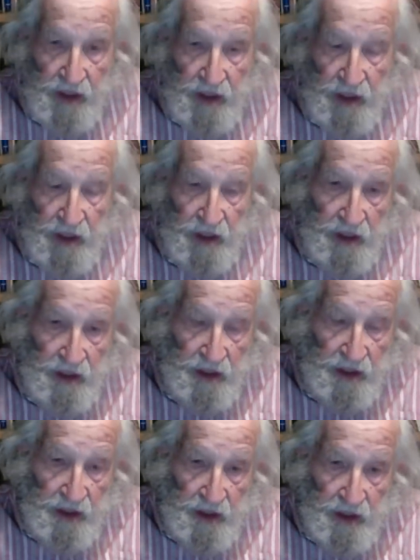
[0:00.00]
the
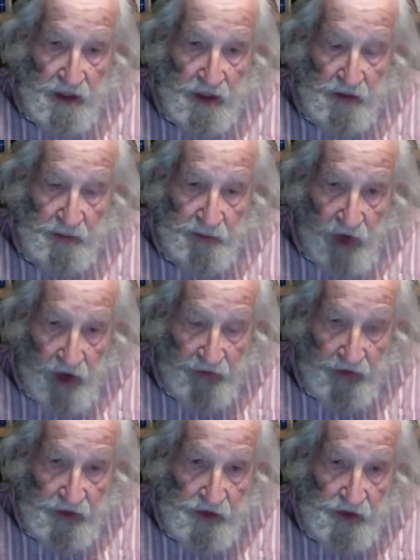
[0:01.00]

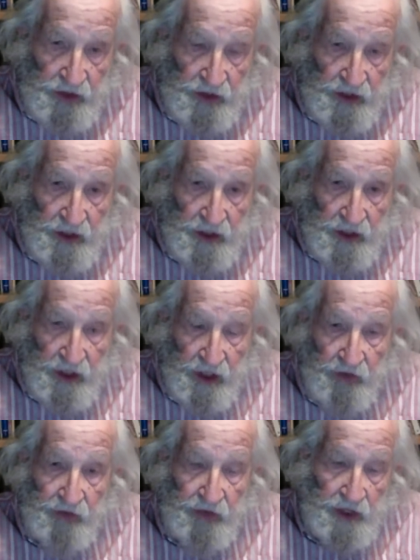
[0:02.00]
profits
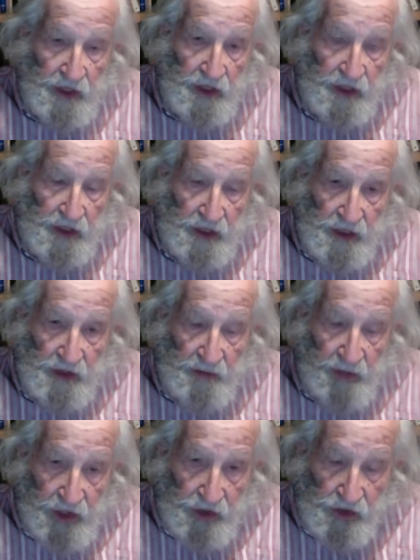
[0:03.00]
of the
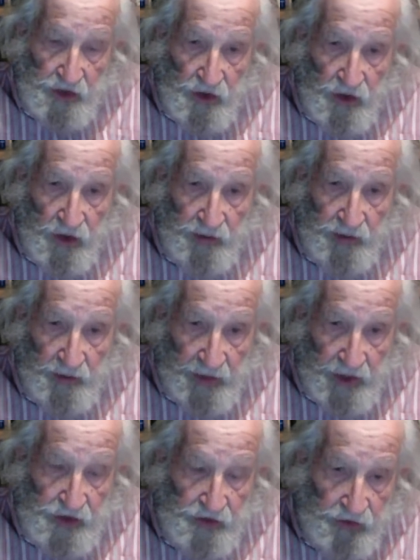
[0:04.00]
major corporate,
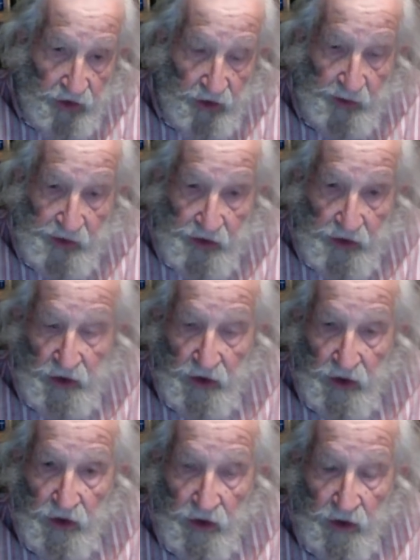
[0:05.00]
major
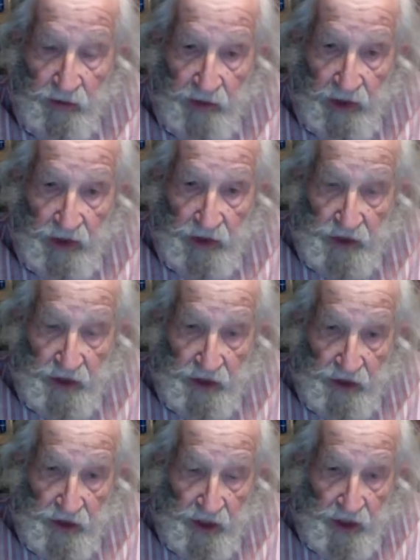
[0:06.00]
pharmaceutical
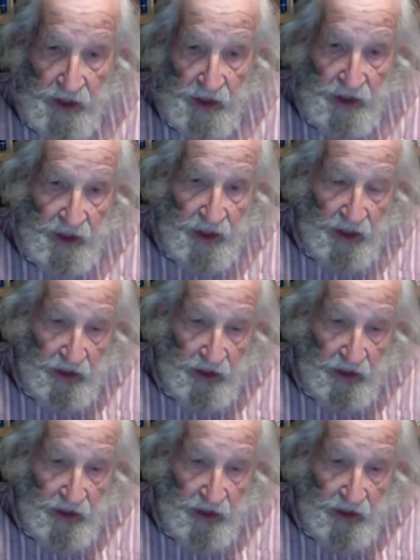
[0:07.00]
corporations and